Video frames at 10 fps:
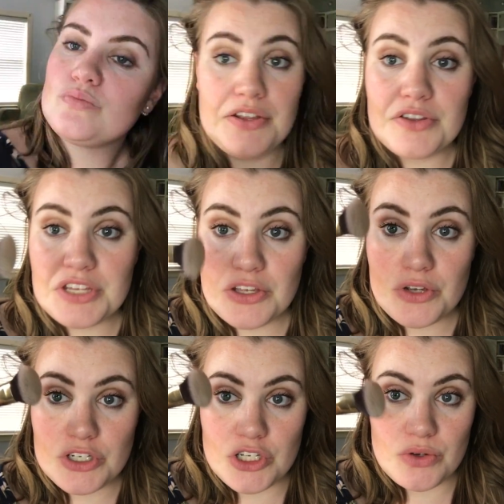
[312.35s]
Another thing you
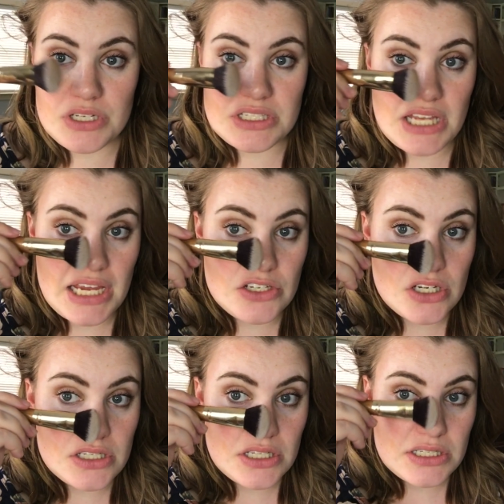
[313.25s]
can do is take
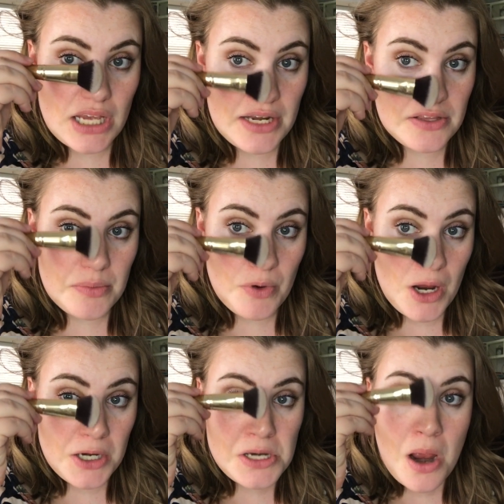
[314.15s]
just the side of the
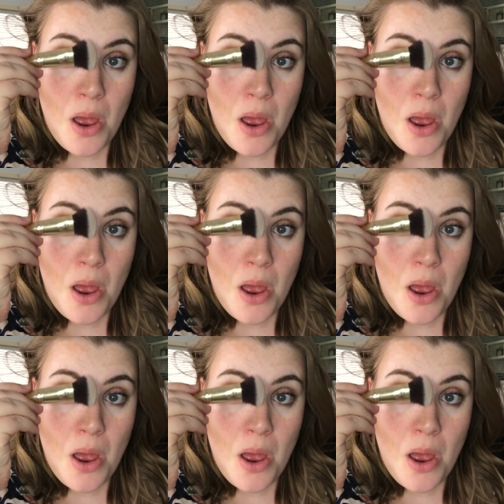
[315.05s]
brush